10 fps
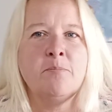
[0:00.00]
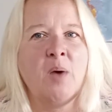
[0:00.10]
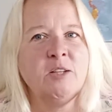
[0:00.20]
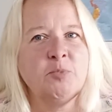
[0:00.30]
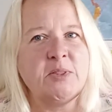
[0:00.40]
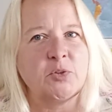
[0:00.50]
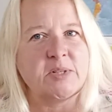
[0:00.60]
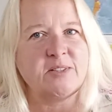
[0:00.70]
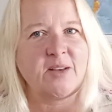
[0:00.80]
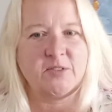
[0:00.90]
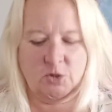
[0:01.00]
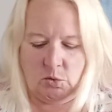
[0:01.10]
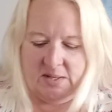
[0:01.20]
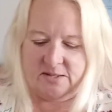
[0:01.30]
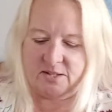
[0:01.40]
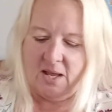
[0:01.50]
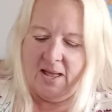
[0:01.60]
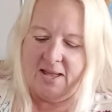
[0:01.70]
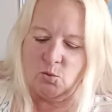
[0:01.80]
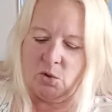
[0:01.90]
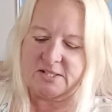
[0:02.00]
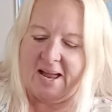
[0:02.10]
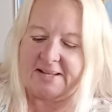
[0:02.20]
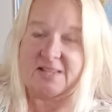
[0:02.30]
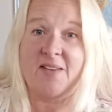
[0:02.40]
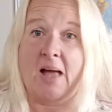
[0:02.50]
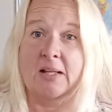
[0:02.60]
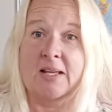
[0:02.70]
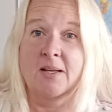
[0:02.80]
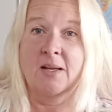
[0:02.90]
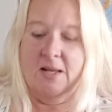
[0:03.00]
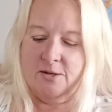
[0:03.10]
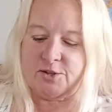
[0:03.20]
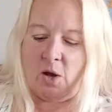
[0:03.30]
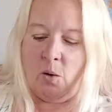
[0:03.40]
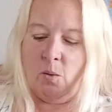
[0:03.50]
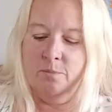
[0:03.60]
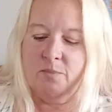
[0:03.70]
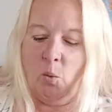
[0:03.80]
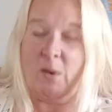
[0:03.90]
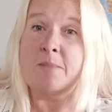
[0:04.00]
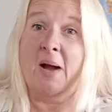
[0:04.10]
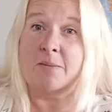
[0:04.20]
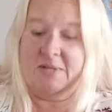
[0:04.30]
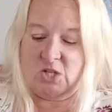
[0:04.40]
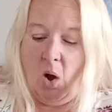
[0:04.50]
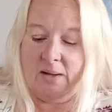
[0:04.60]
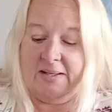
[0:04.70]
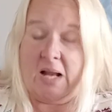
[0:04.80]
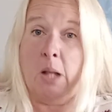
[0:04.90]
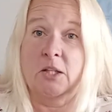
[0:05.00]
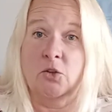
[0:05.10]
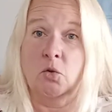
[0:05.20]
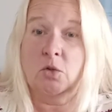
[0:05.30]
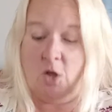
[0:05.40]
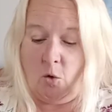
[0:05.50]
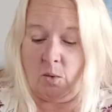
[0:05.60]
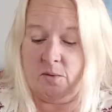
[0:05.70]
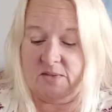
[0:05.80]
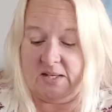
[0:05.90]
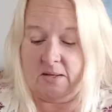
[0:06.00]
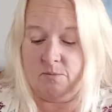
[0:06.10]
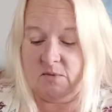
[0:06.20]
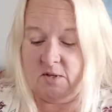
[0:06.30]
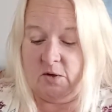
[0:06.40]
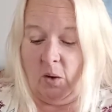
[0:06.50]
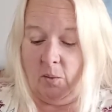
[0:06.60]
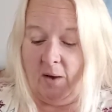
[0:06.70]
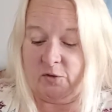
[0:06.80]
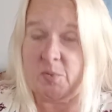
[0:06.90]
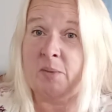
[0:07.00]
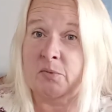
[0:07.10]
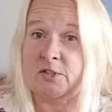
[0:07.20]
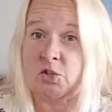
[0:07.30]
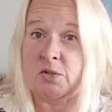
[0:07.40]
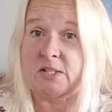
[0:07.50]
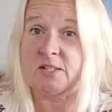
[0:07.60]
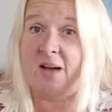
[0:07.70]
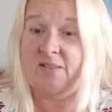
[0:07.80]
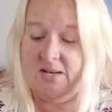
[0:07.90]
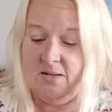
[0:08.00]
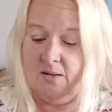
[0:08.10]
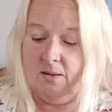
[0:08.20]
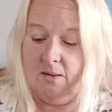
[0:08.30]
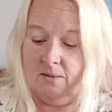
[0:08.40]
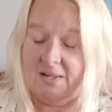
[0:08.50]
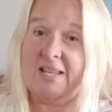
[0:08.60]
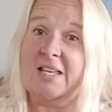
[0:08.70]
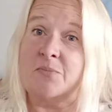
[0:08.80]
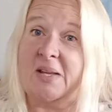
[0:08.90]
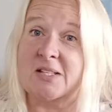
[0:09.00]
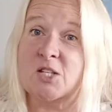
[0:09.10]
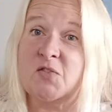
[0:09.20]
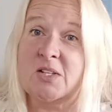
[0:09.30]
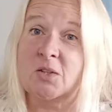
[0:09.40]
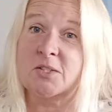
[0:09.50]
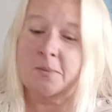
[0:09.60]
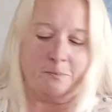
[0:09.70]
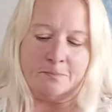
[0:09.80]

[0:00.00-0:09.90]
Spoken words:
possibly 37 degrees, and we're down in the valley. So we might be talking a little lower than, other people's 37. Like in Mansfield,